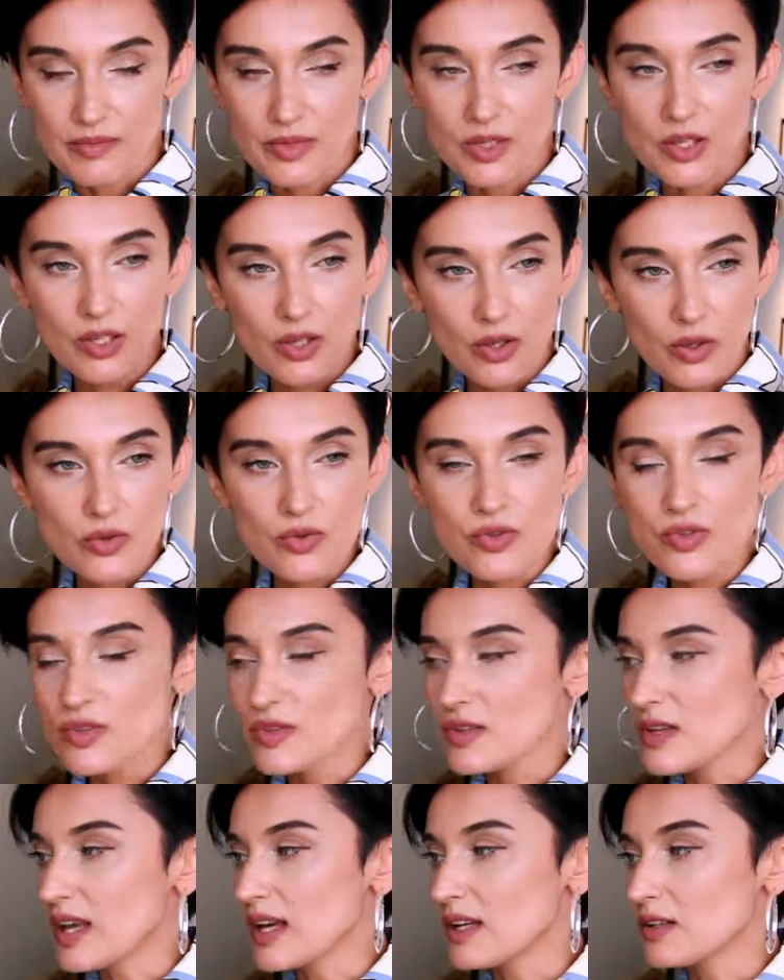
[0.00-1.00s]

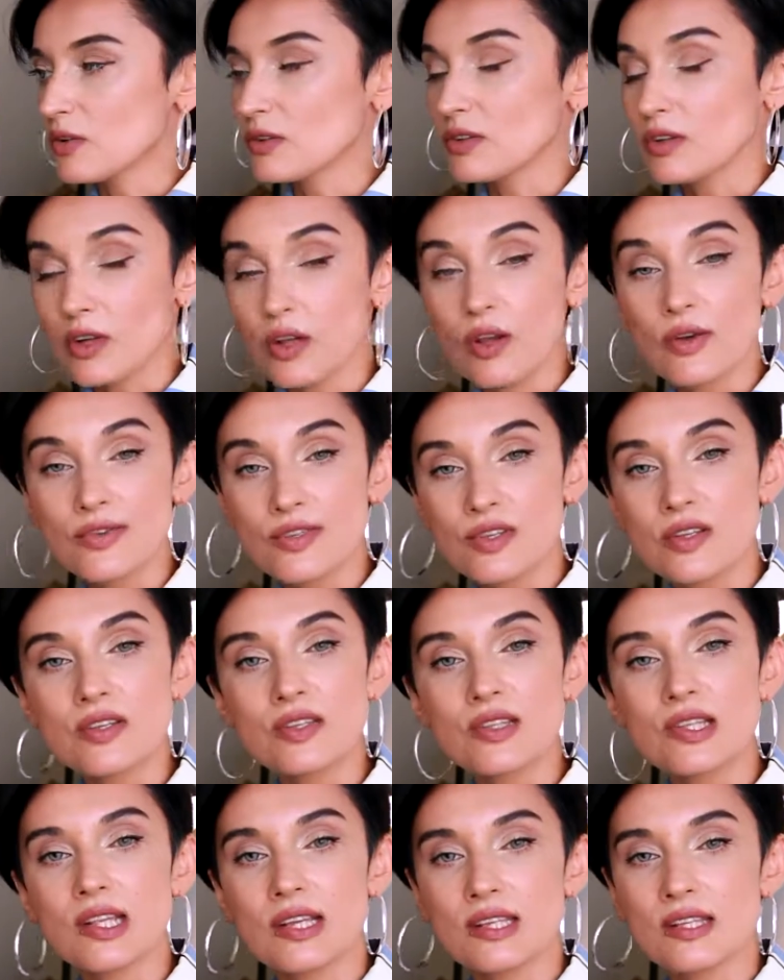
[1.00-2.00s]
clothes, and on the clothes
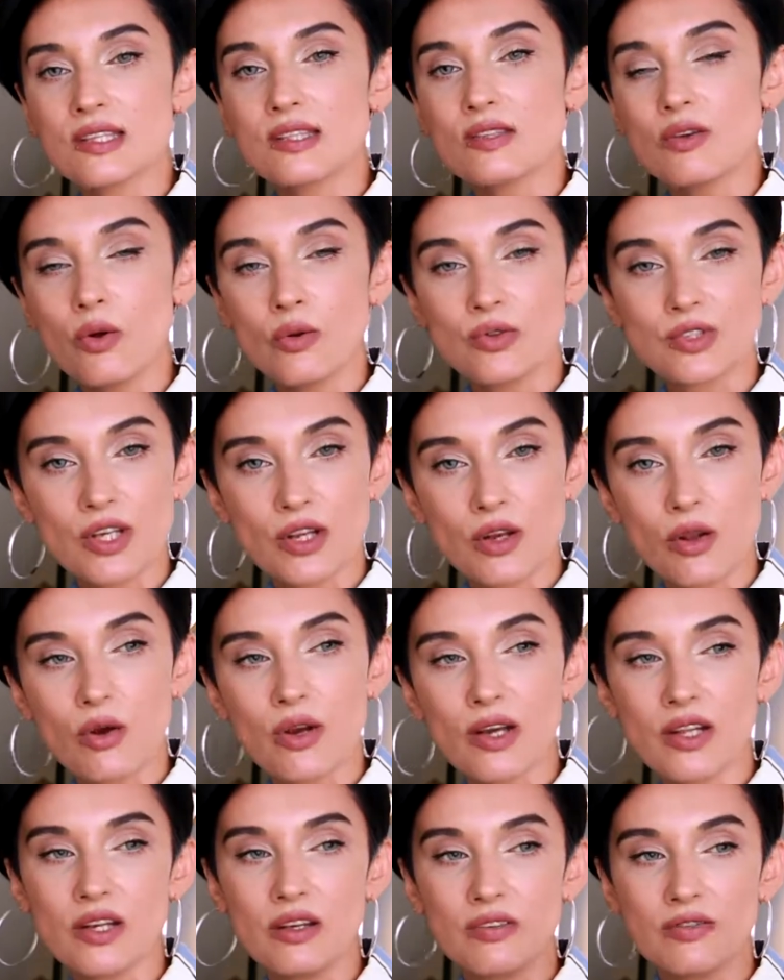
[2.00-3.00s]
this lasts all day
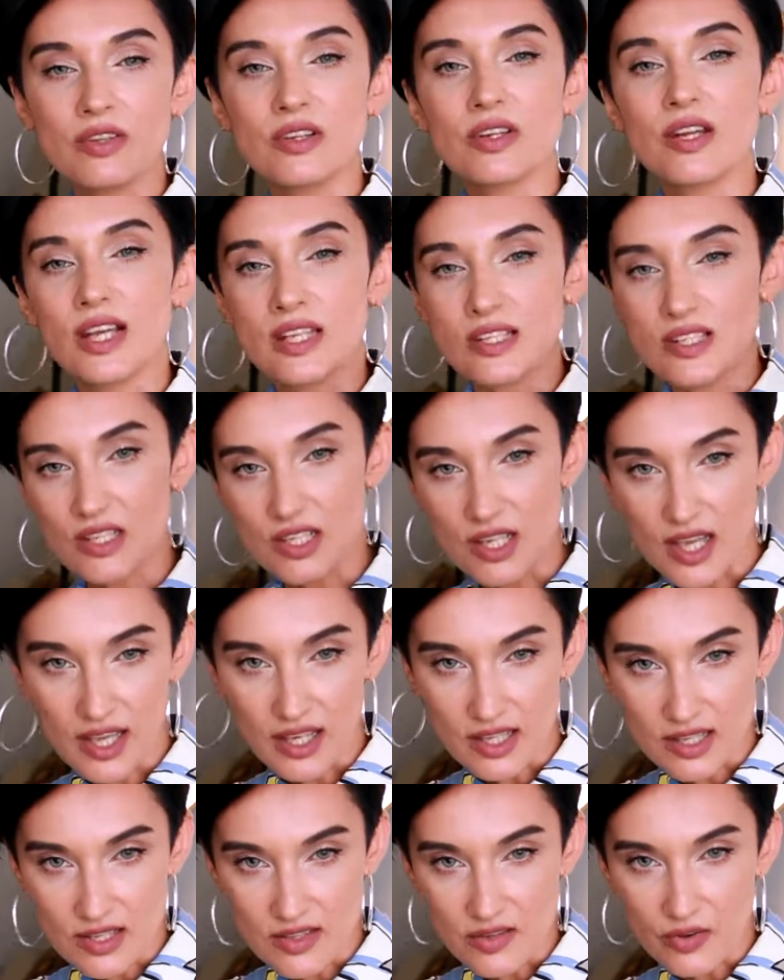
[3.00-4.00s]
long, and even the next day I
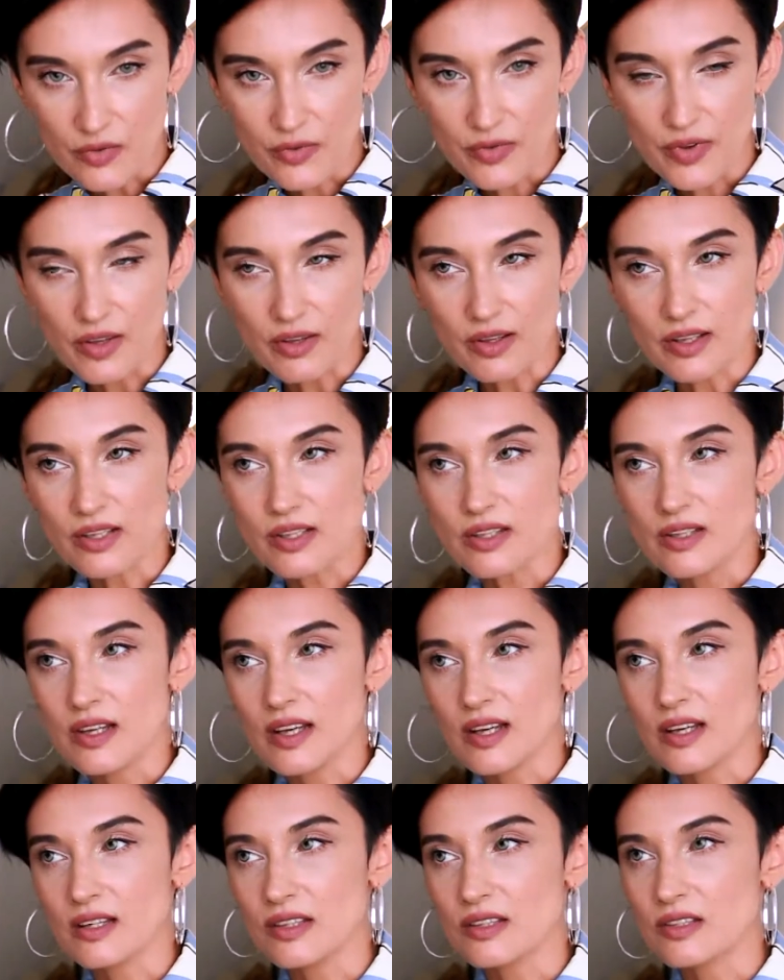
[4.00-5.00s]
can still feel it.
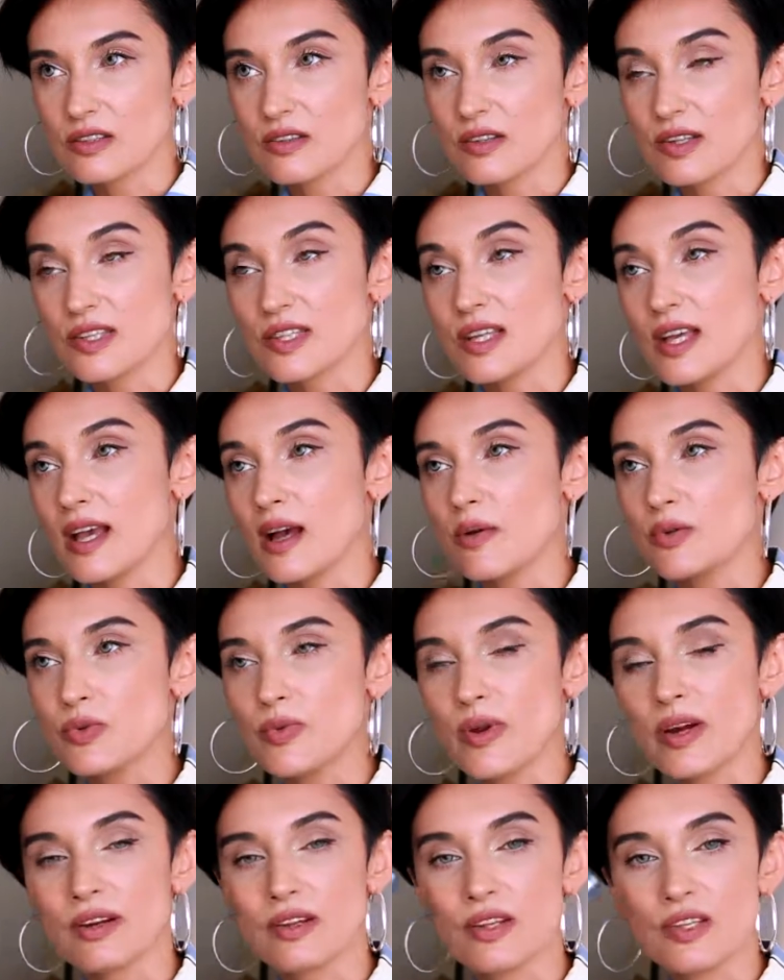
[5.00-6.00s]
And let's say I was
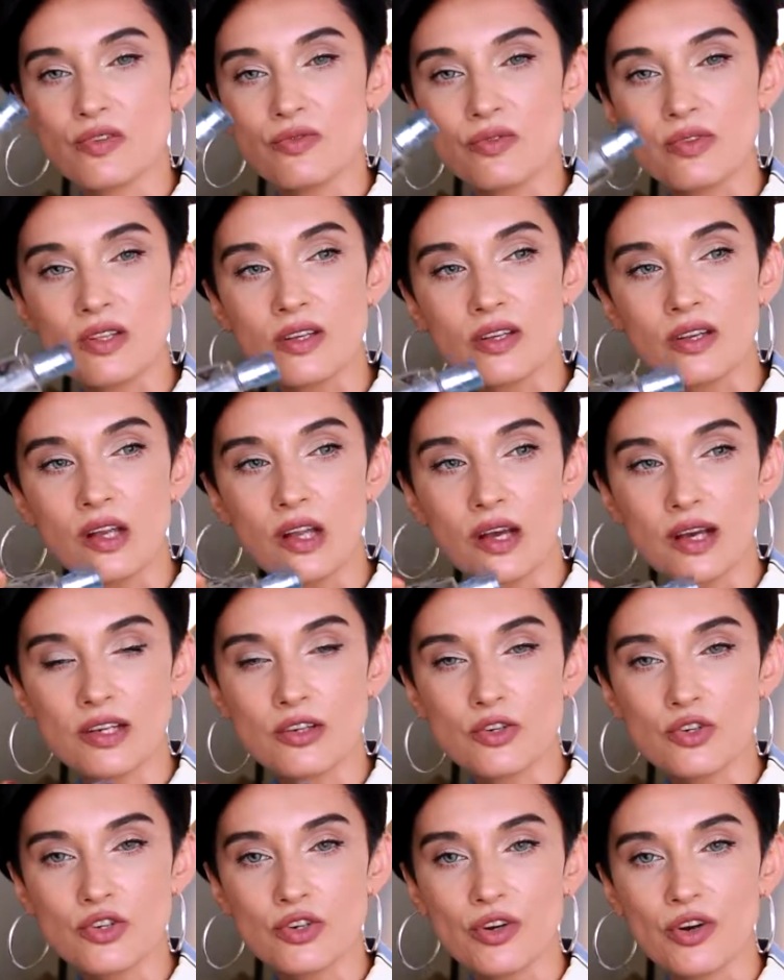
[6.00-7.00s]
wearing this with a
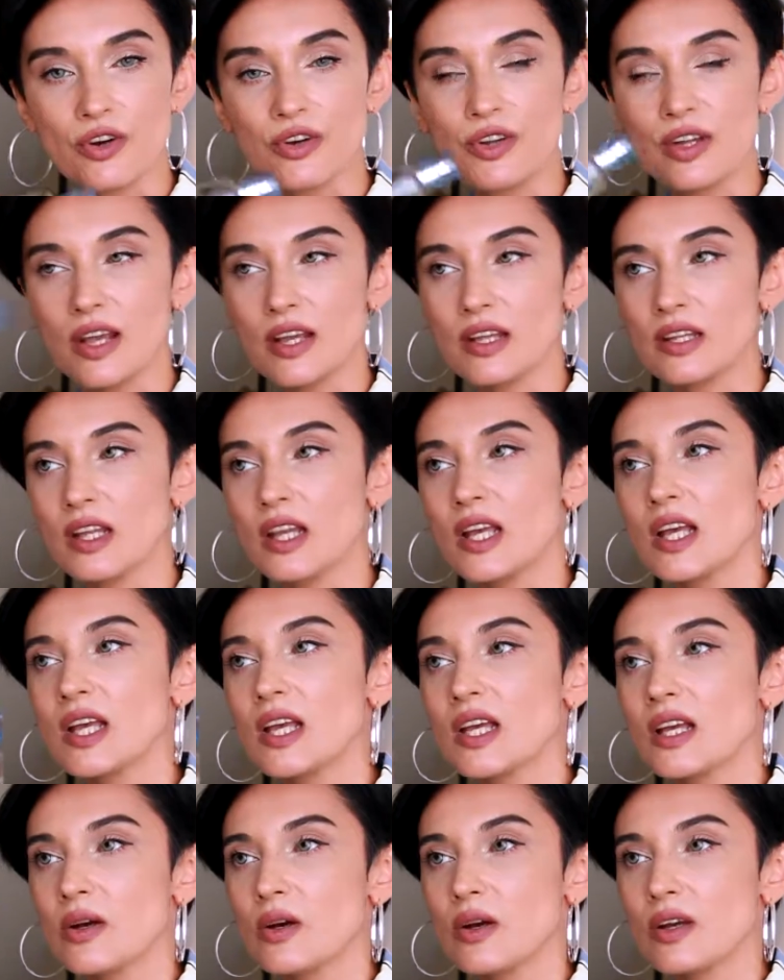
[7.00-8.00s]
linen shirt, and
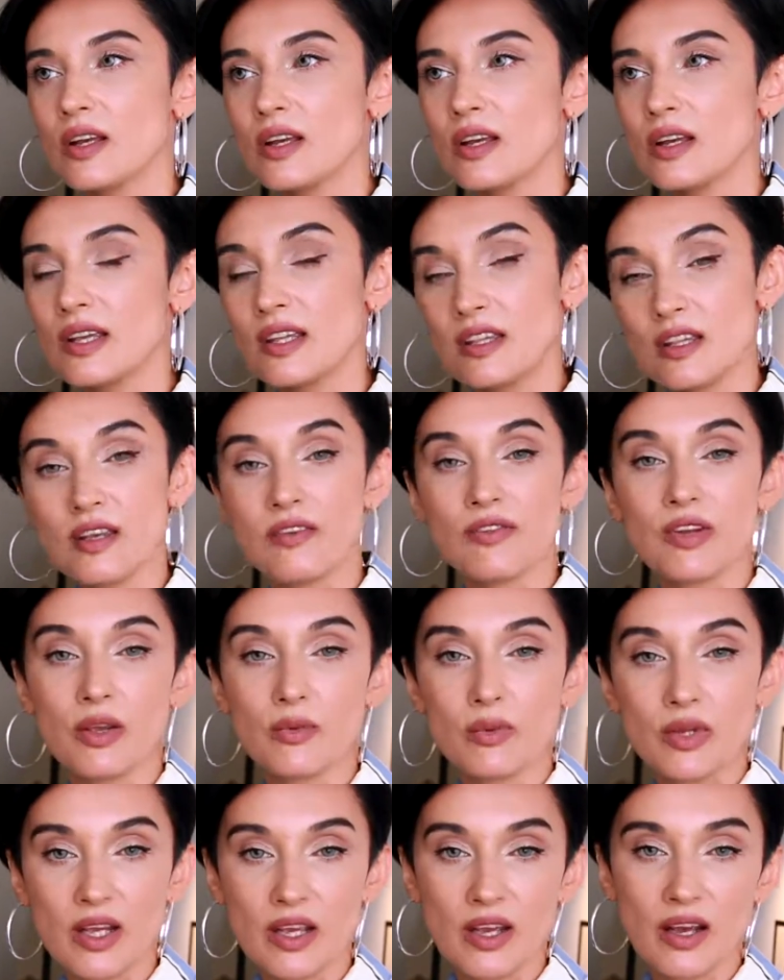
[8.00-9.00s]
in the evening
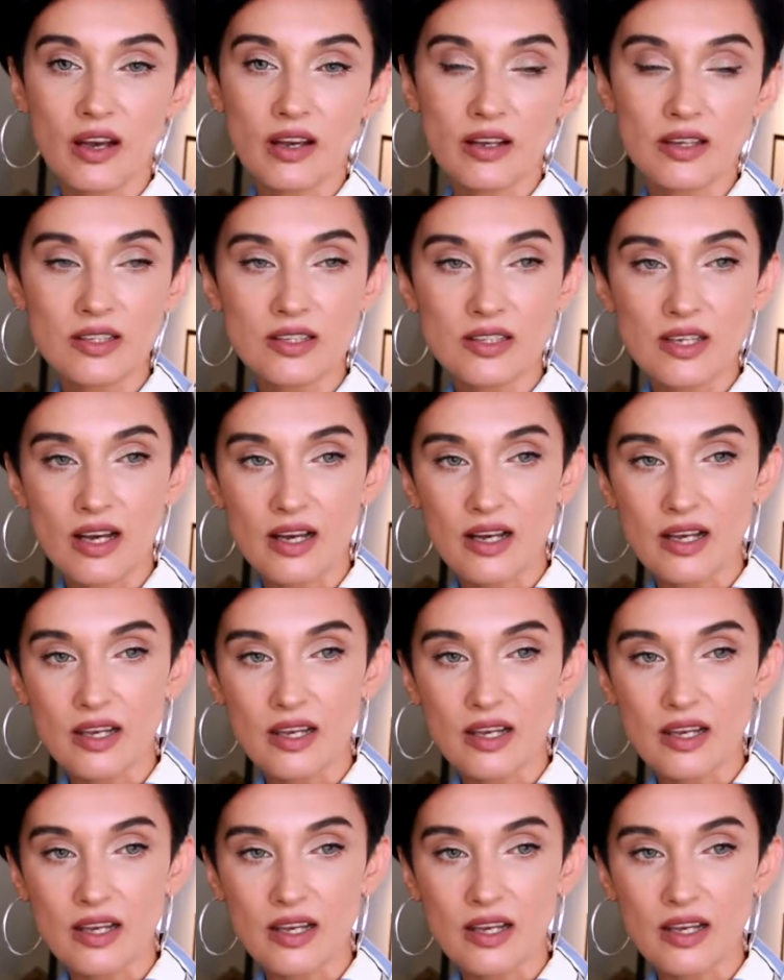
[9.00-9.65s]
when I hung it,